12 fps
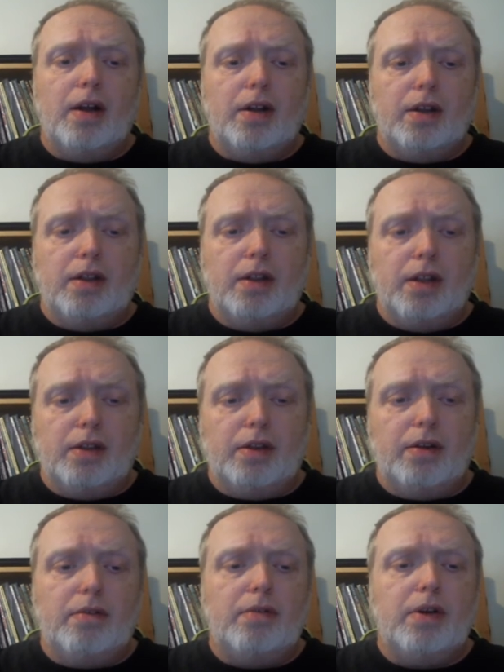the
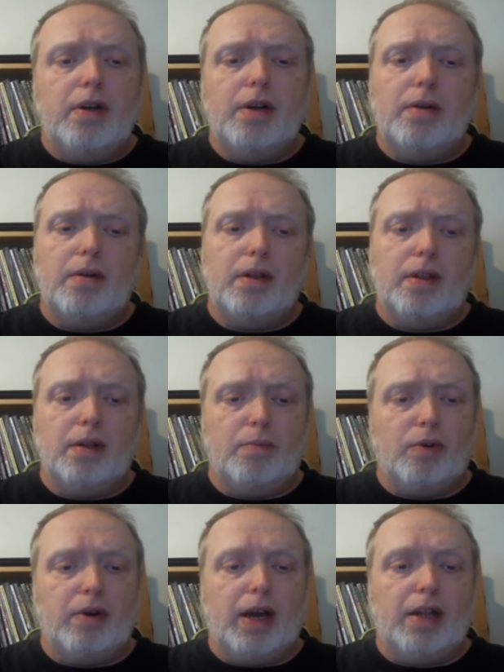tone, the
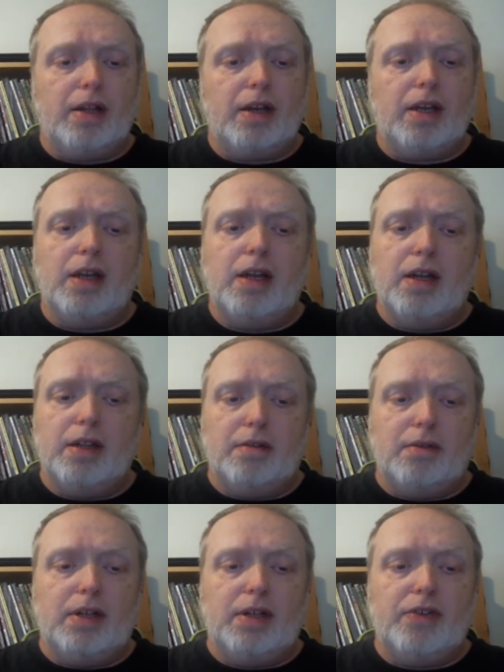morality, the
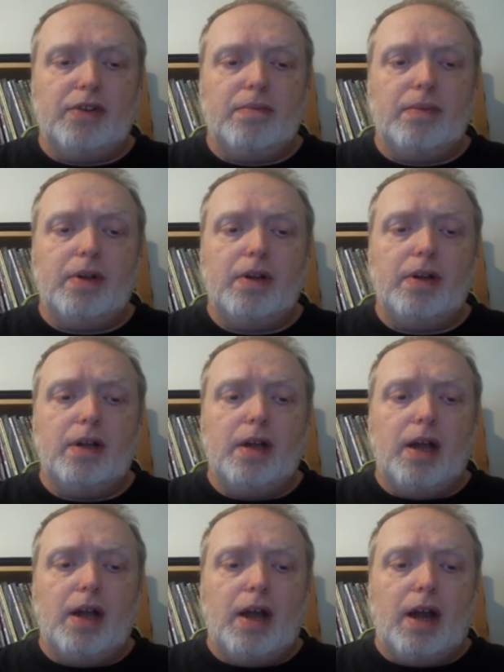realism,
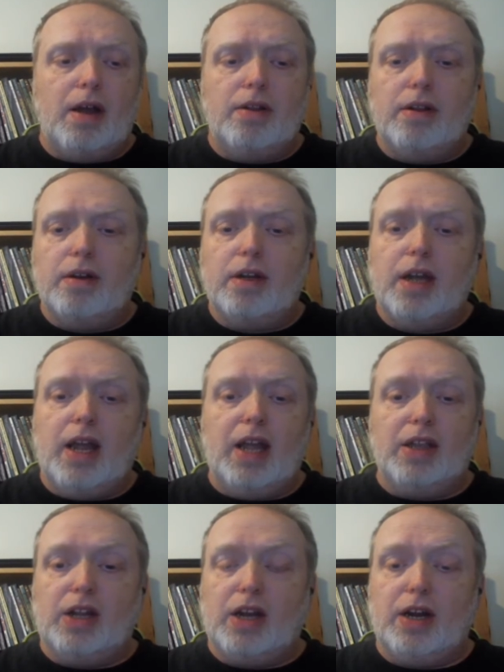outlook, and the
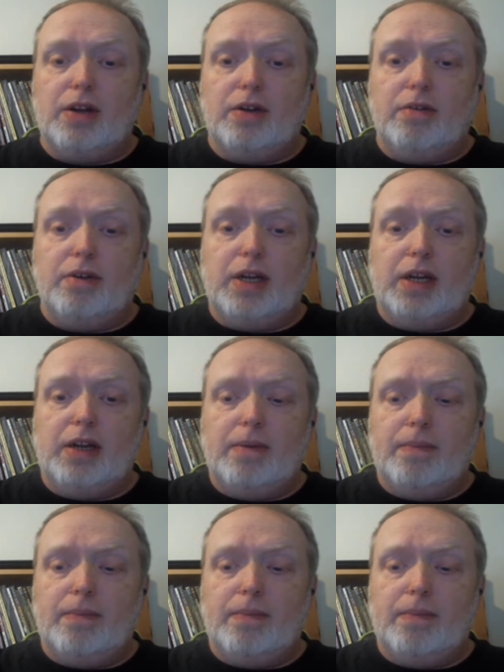continuity.